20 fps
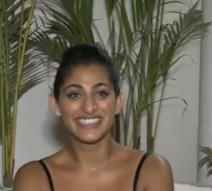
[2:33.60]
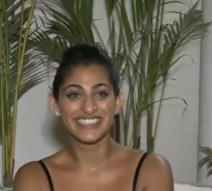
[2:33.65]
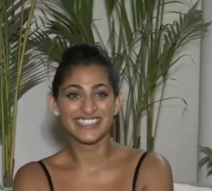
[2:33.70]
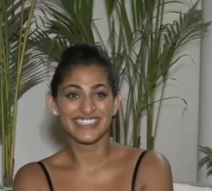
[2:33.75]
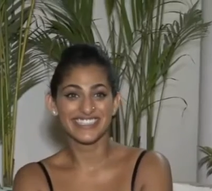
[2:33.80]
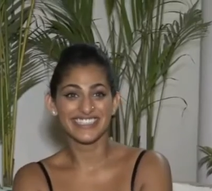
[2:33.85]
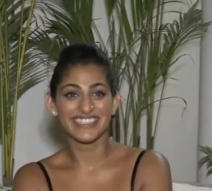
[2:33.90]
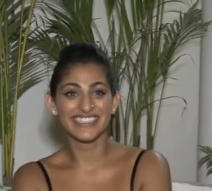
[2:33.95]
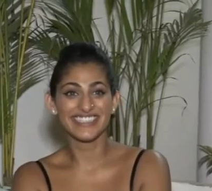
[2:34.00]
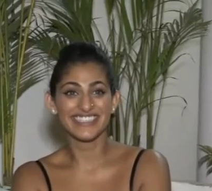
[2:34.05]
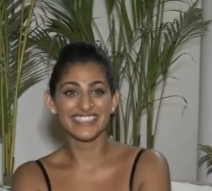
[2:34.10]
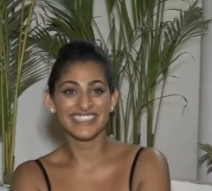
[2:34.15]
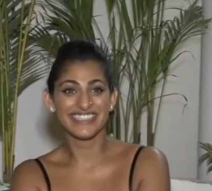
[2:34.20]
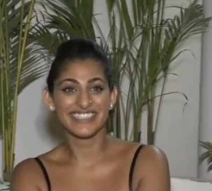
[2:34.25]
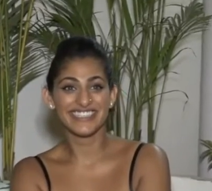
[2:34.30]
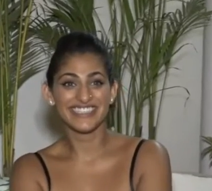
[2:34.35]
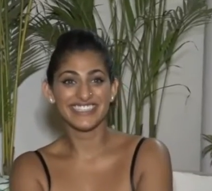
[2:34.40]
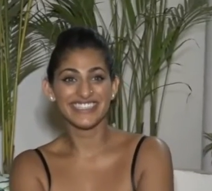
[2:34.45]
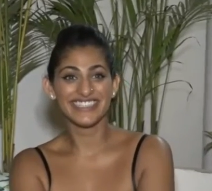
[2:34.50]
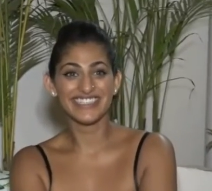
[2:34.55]

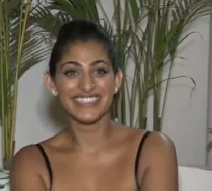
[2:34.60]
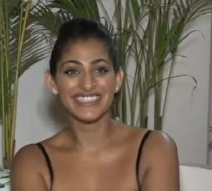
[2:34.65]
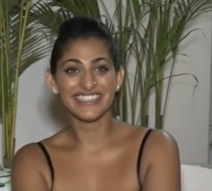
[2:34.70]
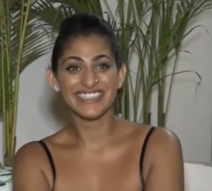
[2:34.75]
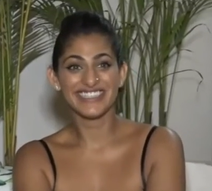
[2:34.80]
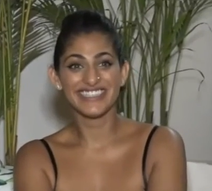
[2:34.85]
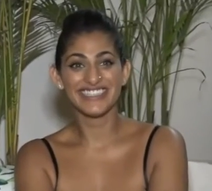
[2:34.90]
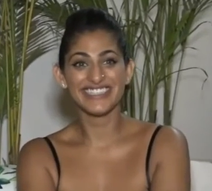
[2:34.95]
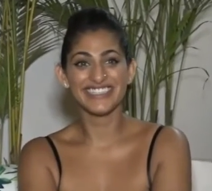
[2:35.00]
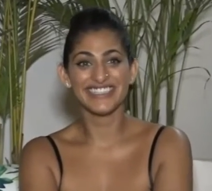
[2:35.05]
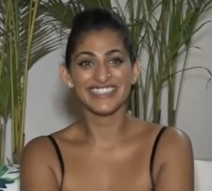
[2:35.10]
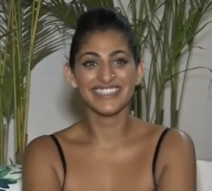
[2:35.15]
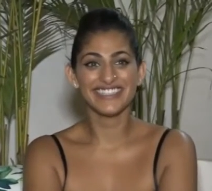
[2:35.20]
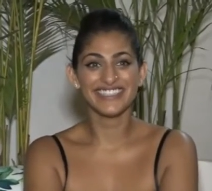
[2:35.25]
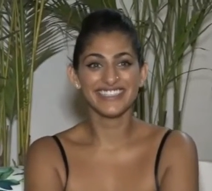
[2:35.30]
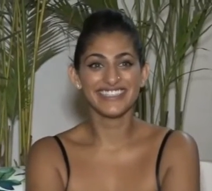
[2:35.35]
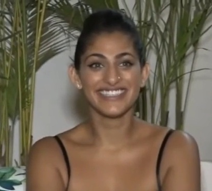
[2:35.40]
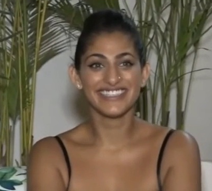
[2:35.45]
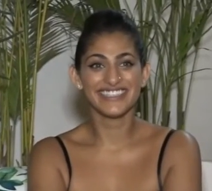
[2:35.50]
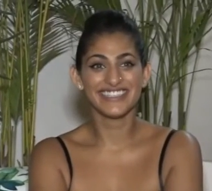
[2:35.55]

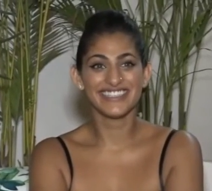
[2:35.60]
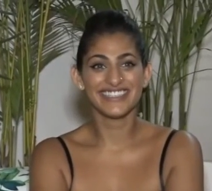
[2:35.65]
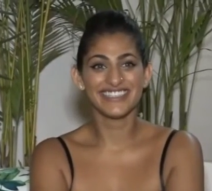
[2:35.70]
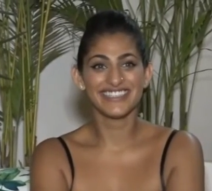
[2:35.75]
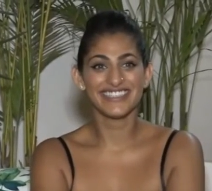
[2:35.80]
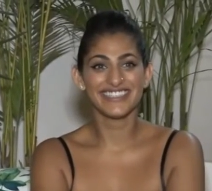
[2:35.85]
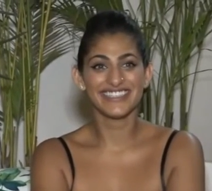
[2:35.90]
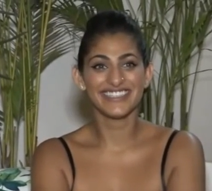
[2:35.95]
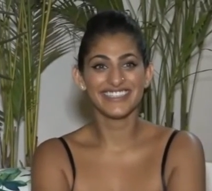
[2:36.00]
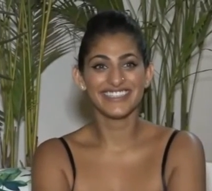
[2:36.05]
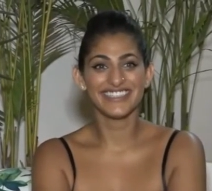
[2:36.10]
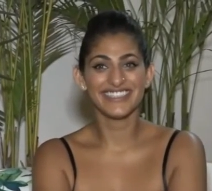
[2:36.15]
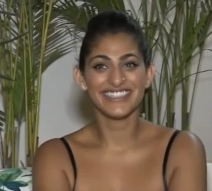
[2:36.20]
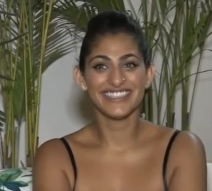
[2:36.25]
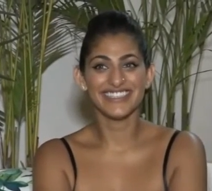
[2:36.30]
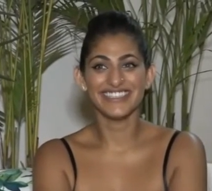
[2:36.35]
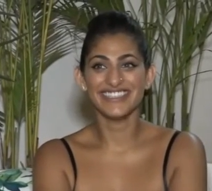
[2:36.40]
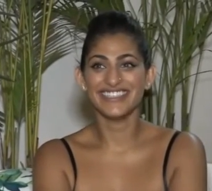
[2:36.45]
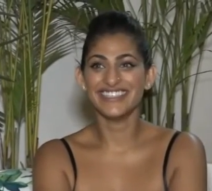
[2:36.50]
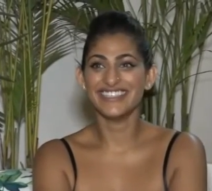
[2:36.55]

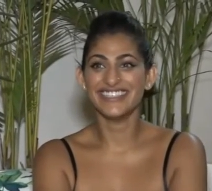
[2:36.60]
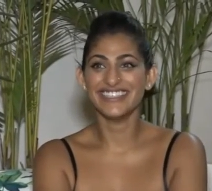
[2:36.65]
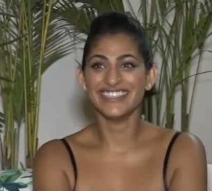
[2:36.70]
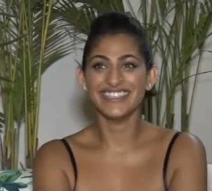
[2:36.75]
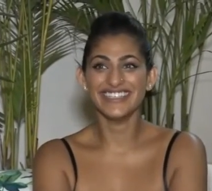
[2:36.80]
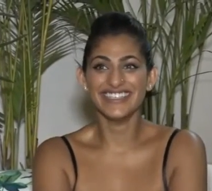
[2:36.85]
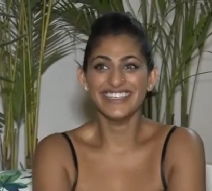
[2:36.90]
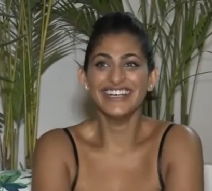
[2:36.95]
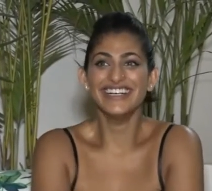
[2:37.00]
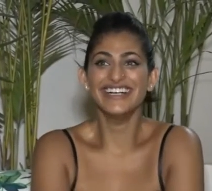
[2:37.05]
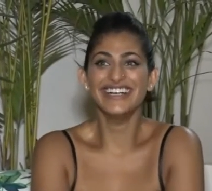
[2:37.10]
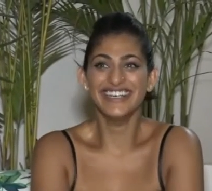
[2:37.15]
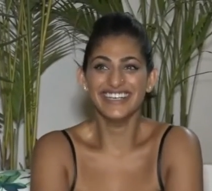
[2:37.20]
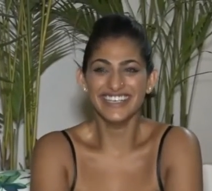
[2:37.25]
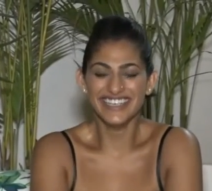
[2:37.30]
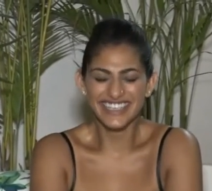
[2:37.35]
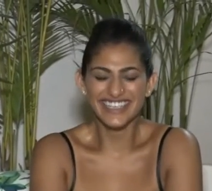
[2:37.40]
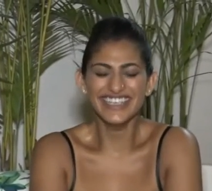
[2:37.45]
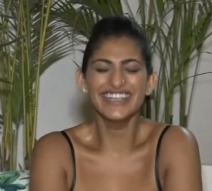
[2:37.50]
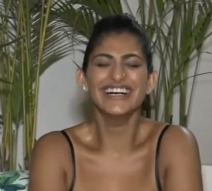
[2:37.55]

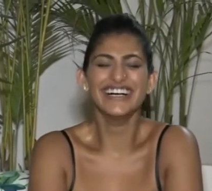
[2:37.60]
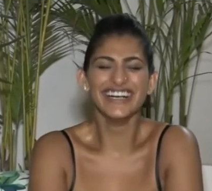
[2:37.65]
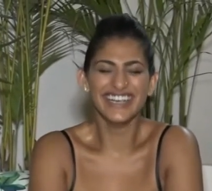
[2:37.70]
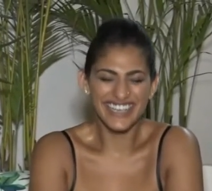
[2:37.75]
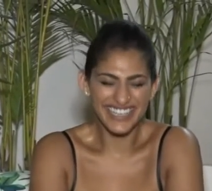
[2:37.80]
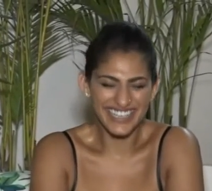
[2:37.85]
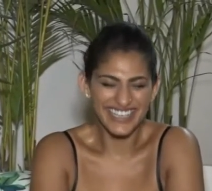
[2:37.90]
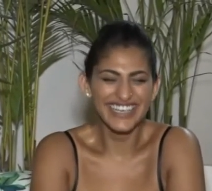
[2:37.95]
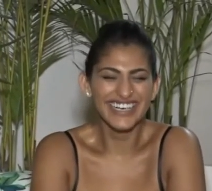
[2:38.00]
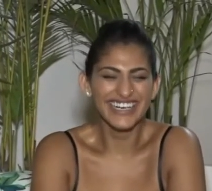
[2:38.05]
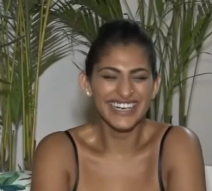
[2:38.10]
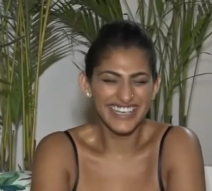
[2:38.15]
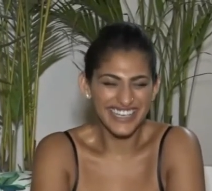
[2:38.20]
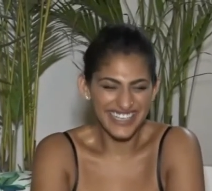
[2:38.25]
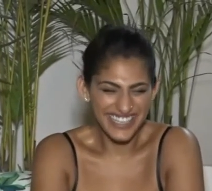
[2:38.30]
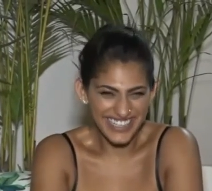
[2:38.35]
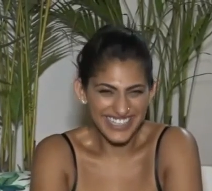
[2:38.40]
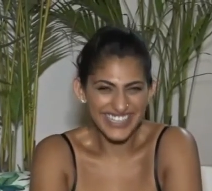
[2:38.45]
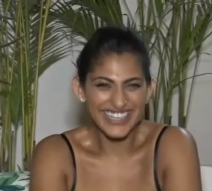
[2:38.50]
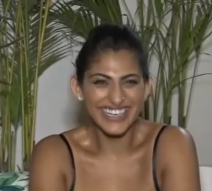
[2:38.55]
(no one is talking)